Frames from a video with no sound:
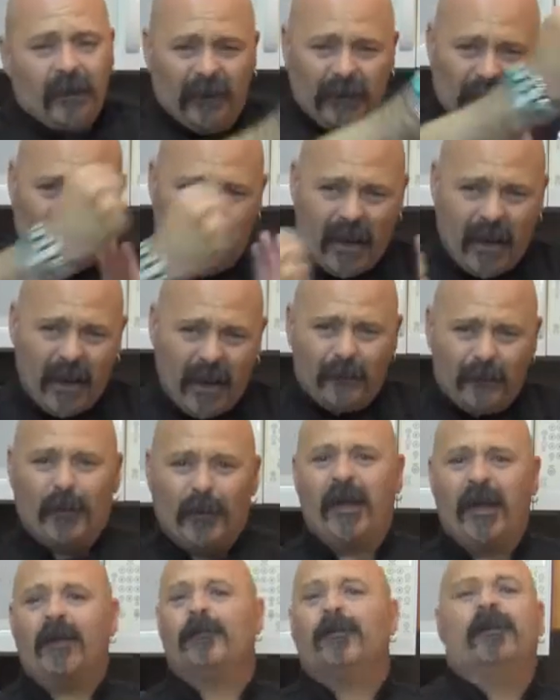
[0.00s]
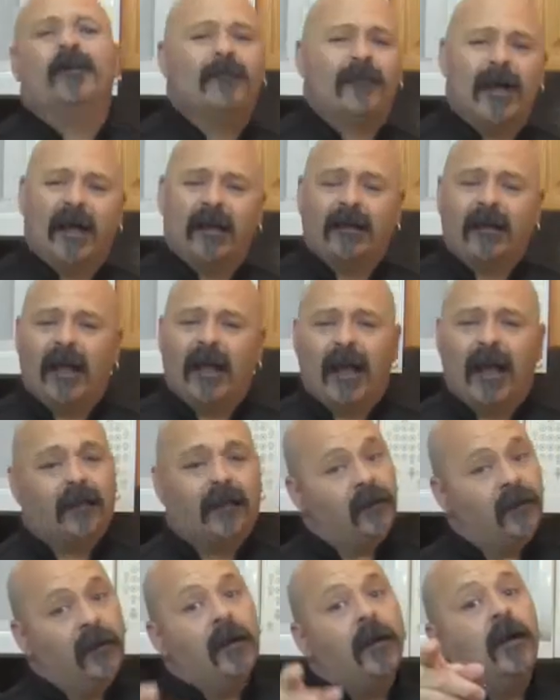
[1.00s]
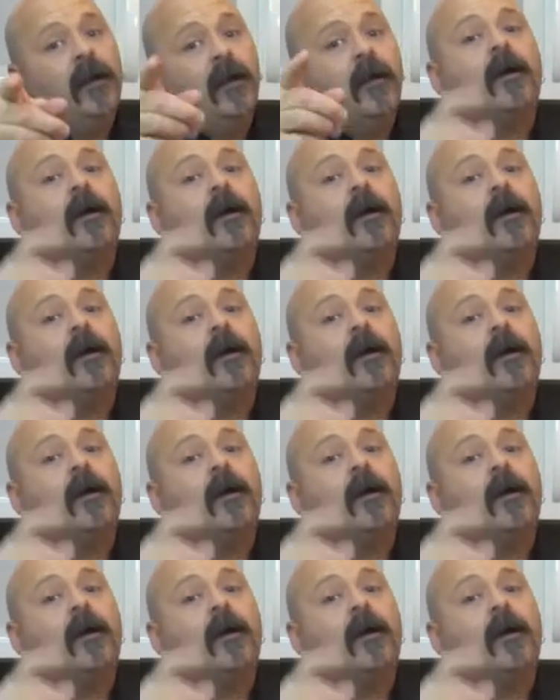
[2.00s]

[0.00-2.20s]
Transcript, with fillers: Yeah, baby, Manhattan.